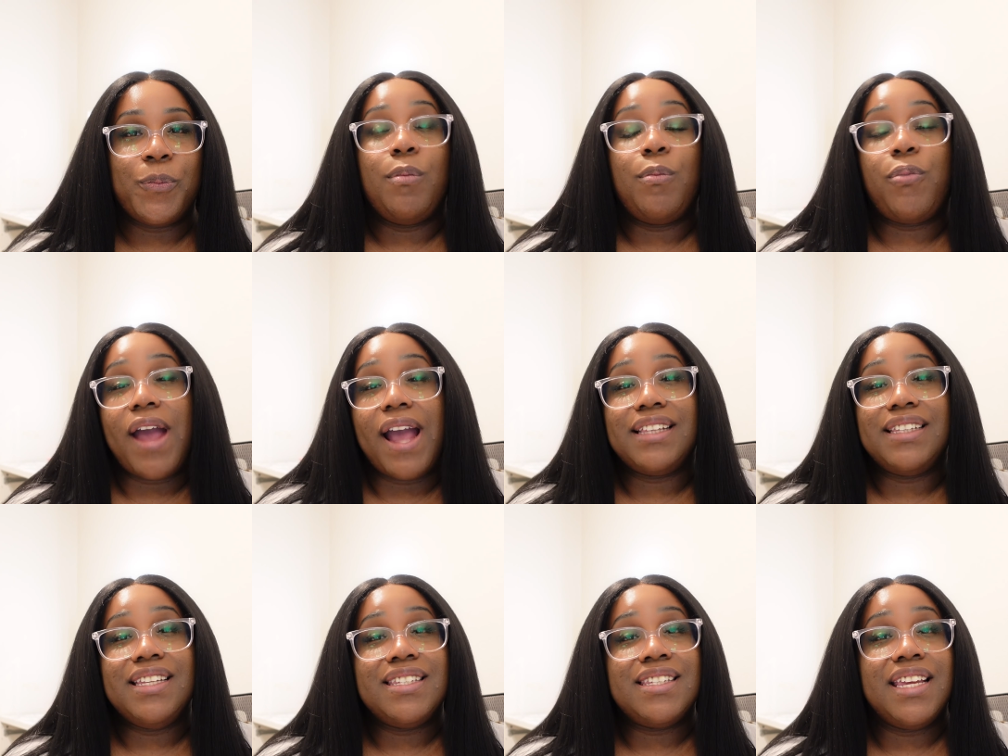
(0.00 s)

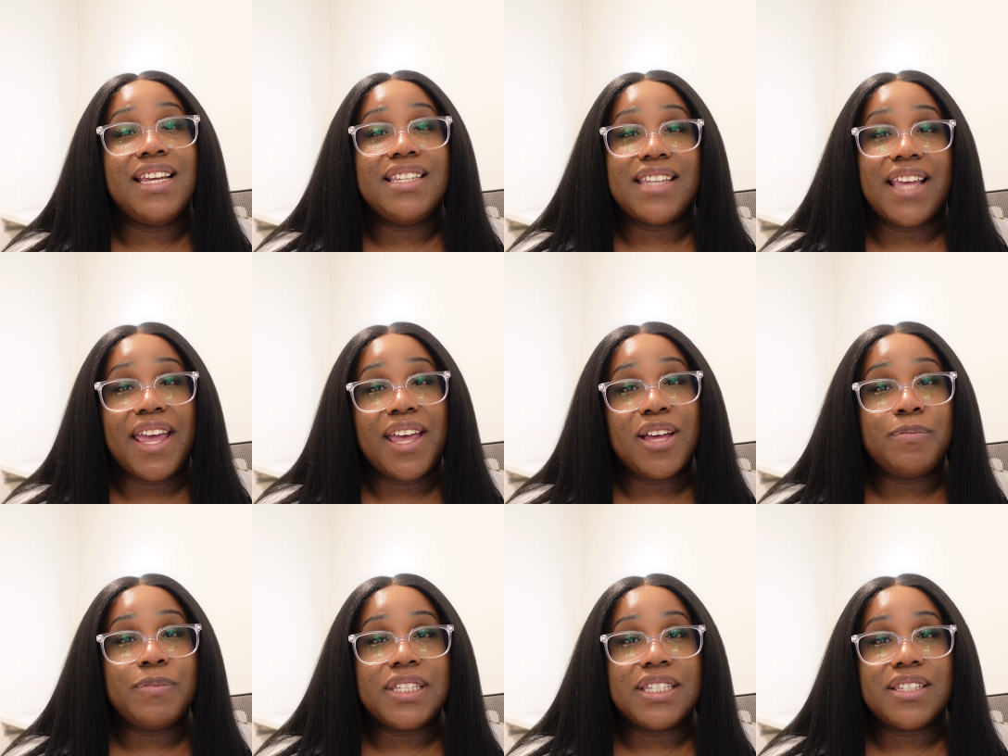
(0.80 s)
practice
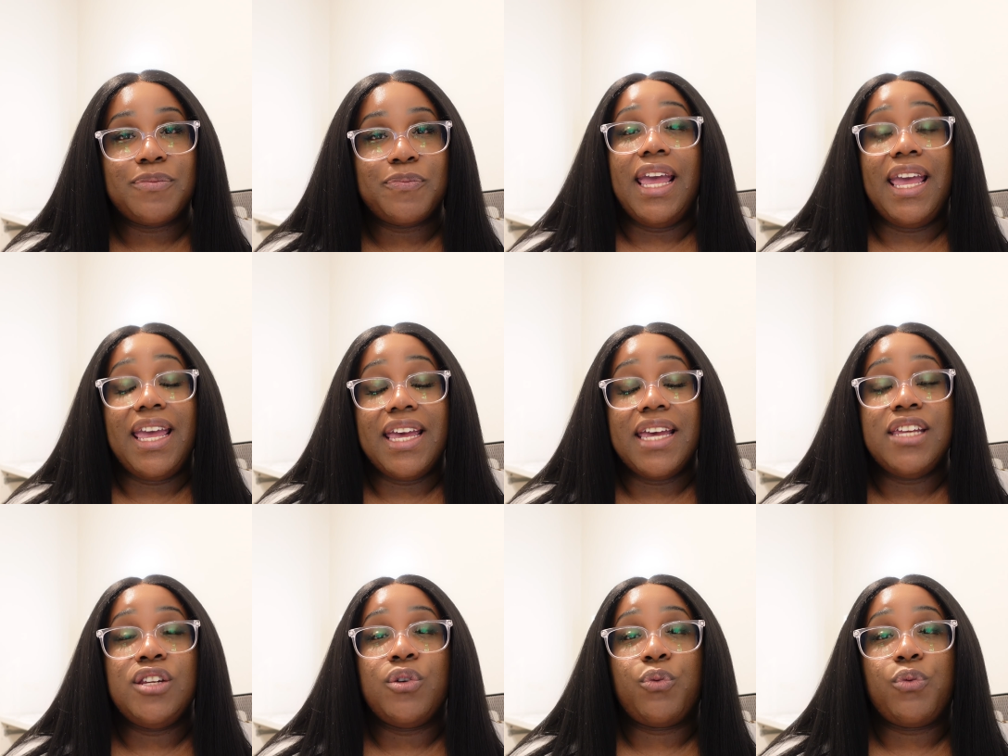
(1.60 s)
exams,
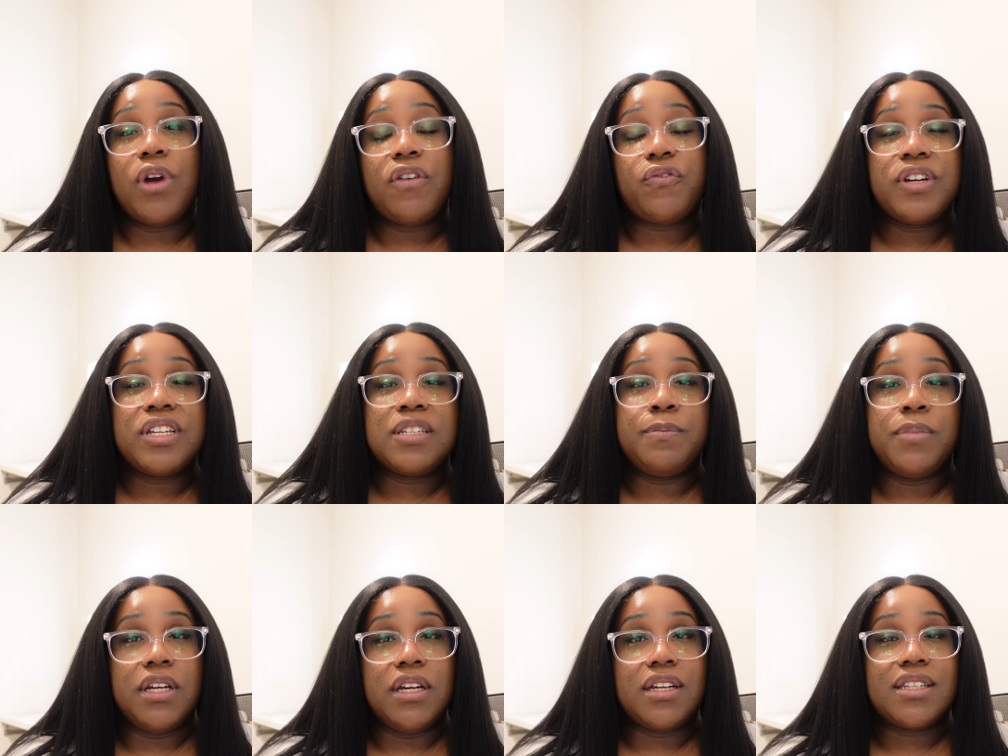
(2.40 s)
and reference
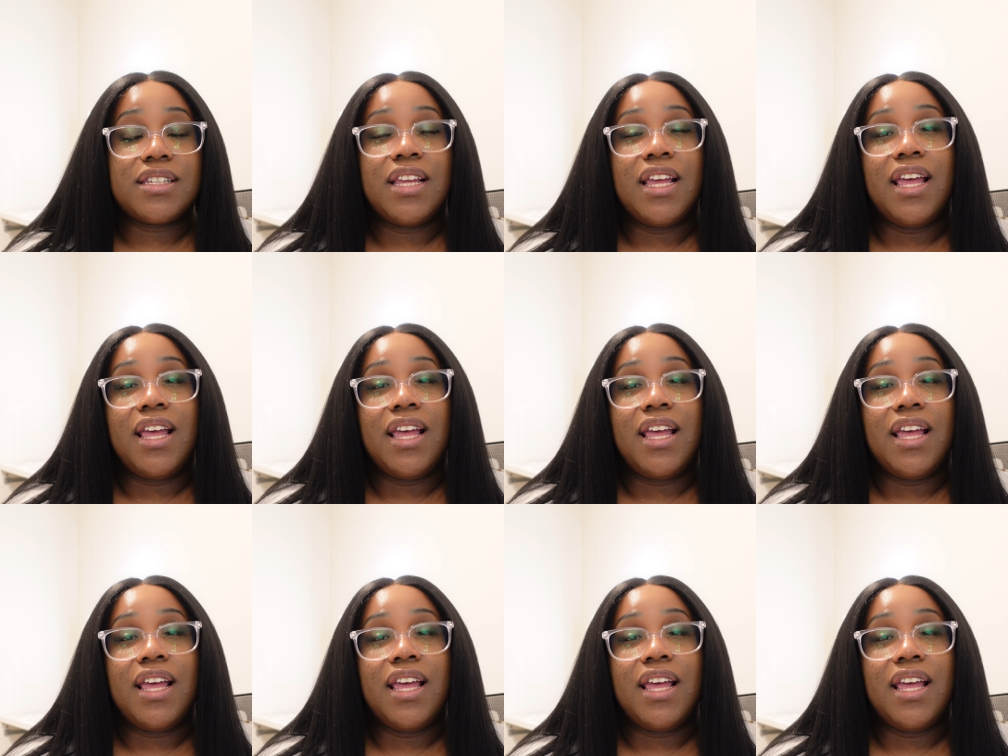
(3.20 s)
books